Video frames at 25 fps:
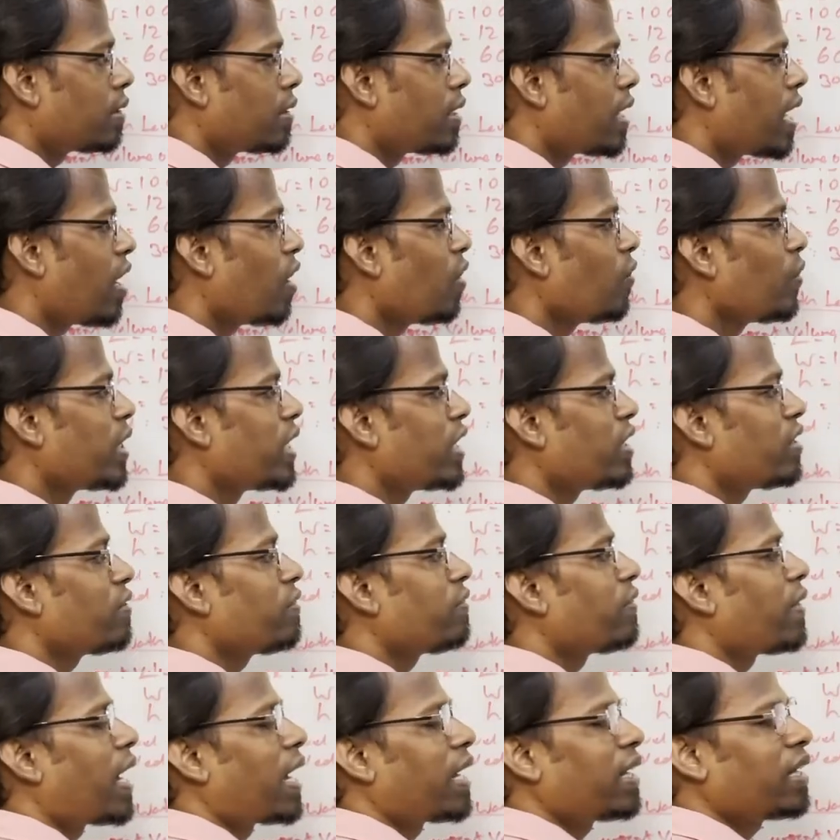Now we need to
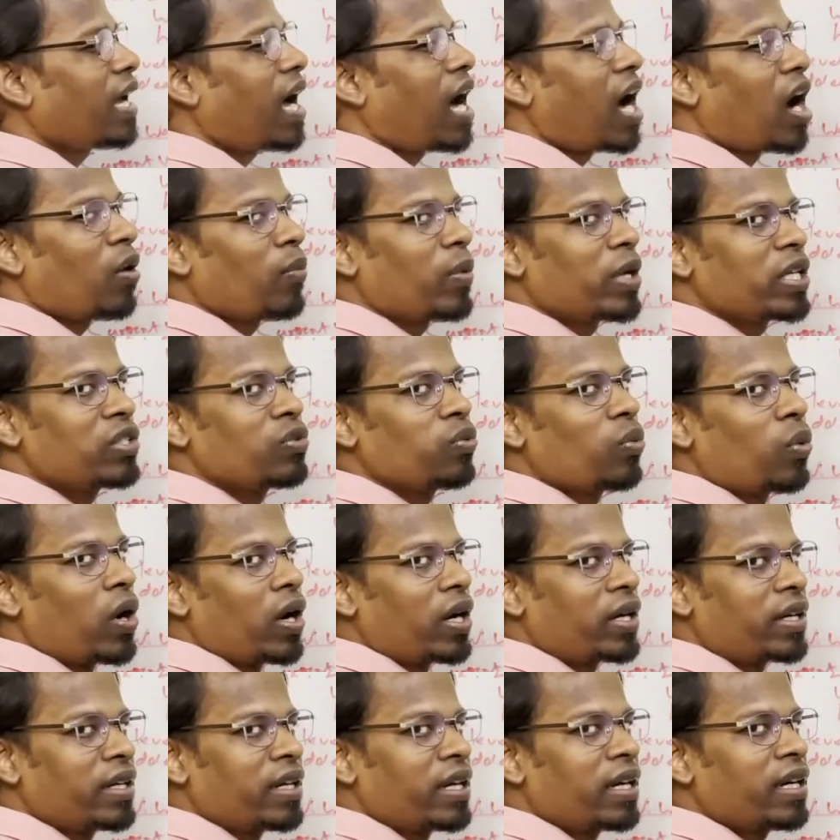find how much
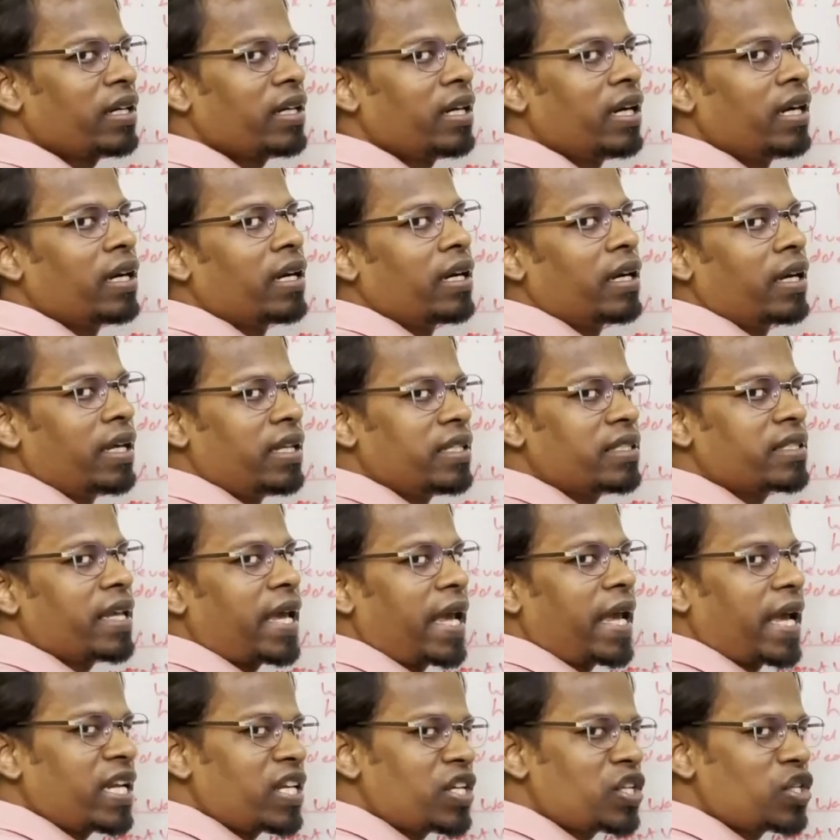water is
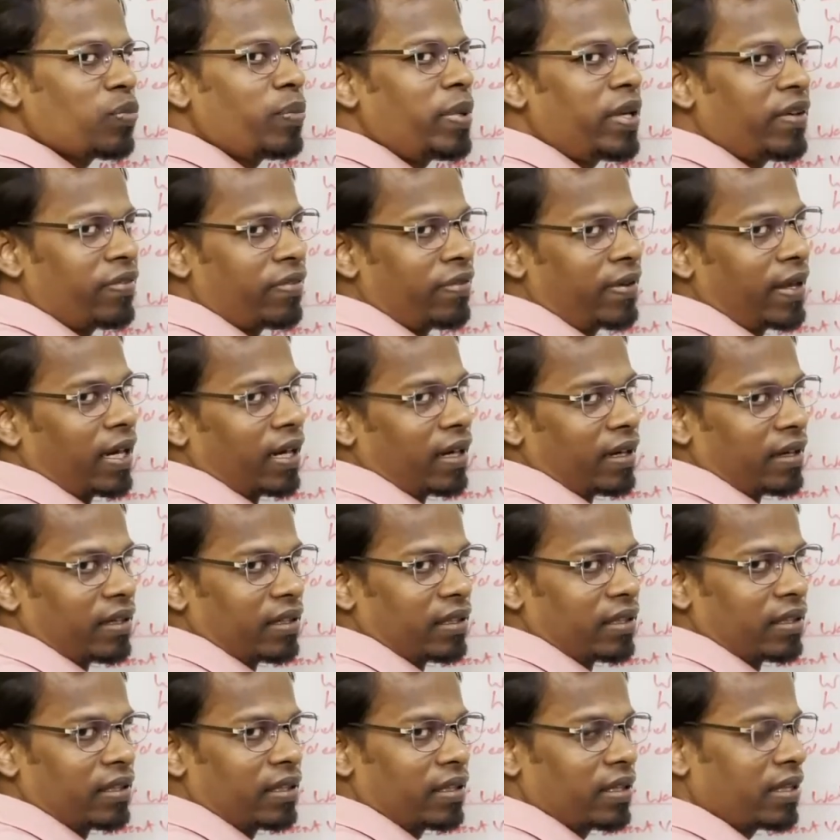yet to be filled.
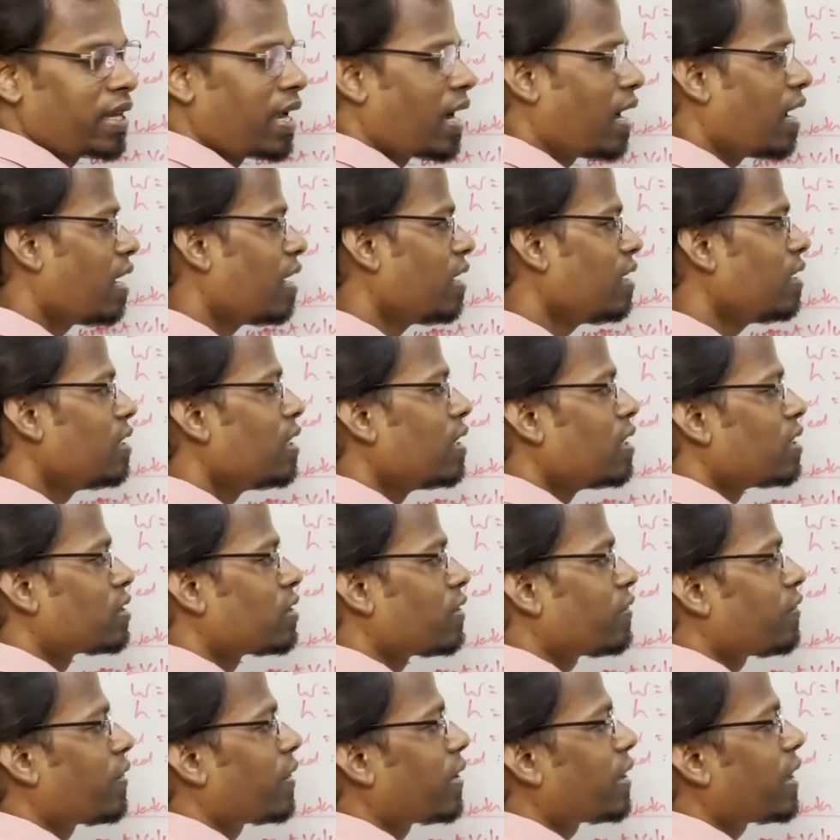Yeah, so
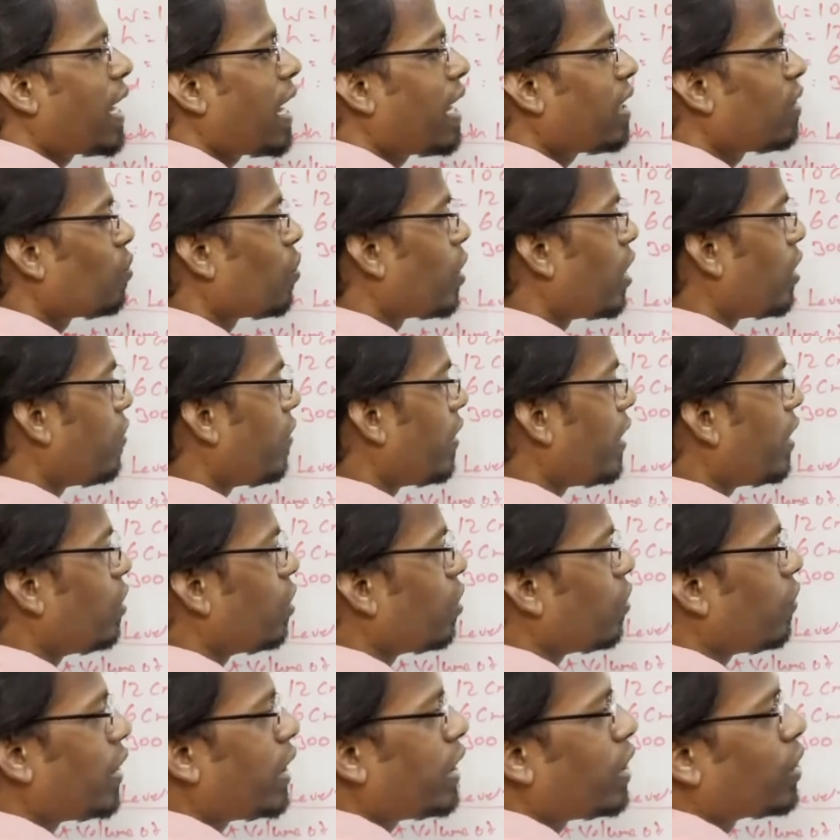for that what we do,
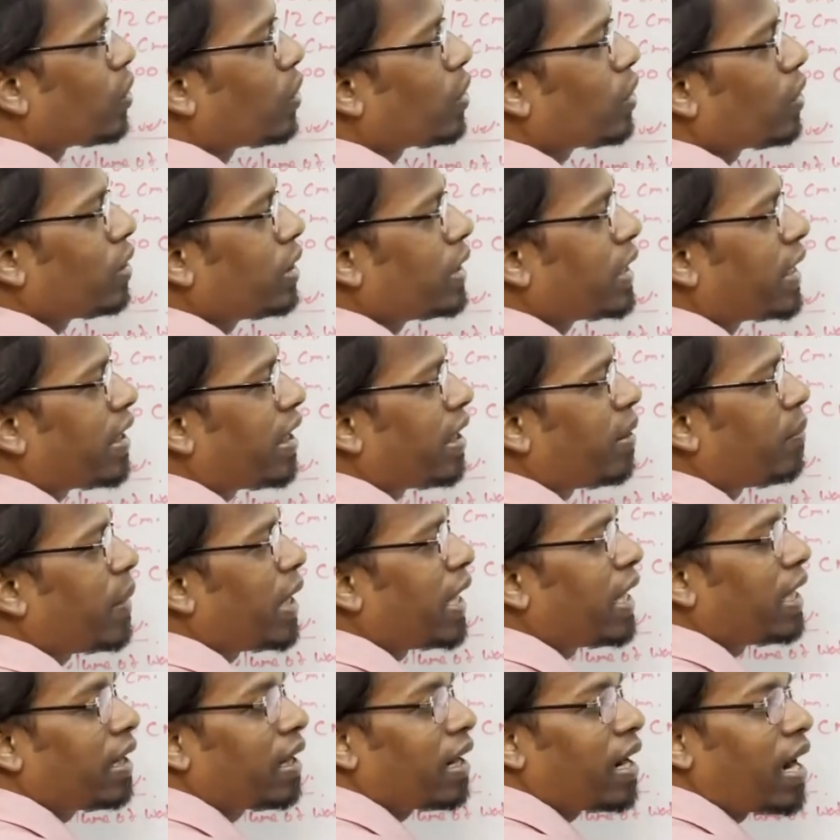we know the
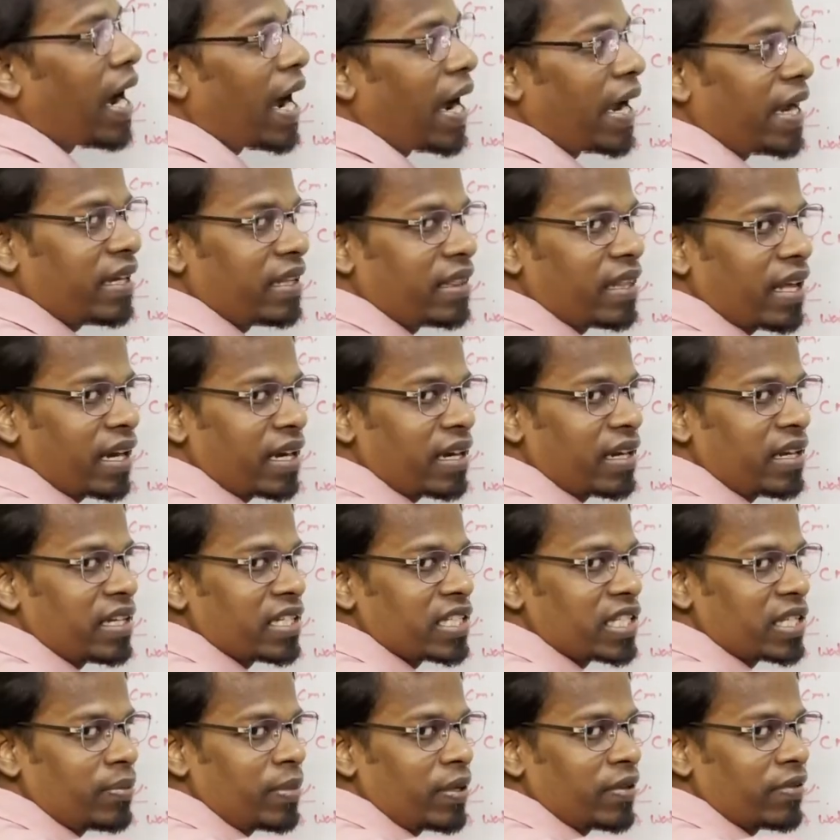remaining height that needs
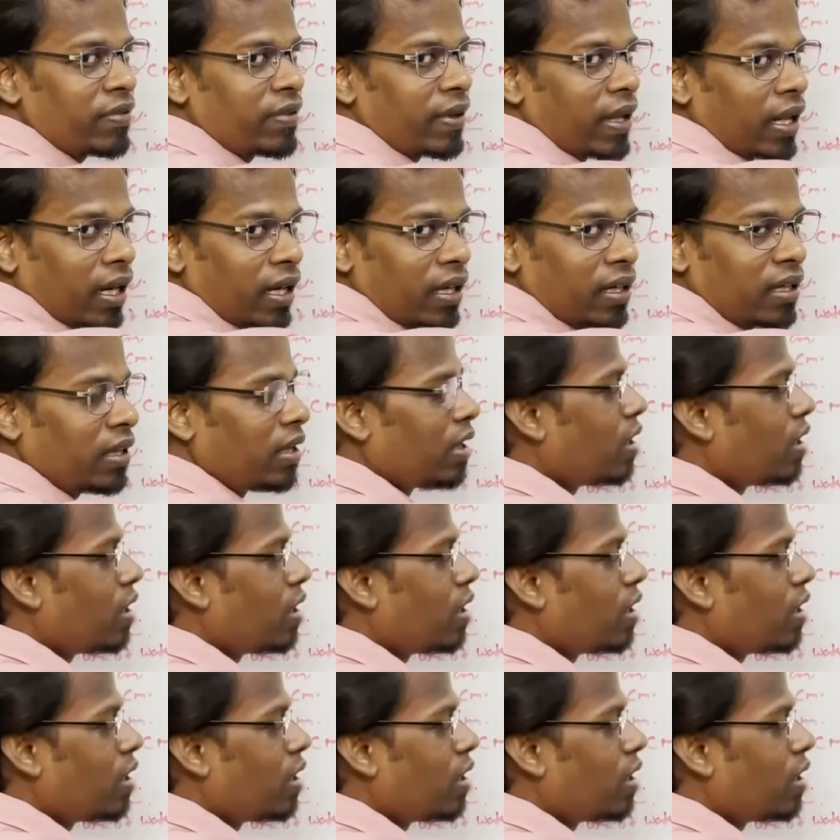to be filled,